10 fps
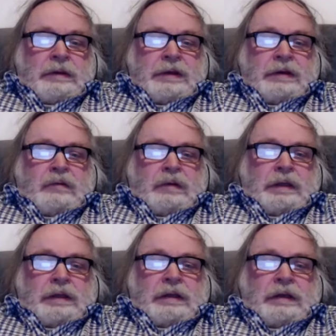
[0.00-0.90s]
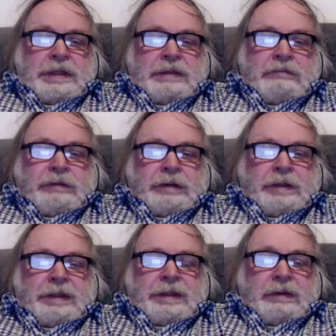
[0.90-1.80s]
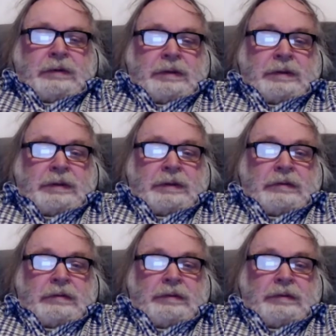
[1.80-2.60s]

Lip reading: There's only one class of persons who can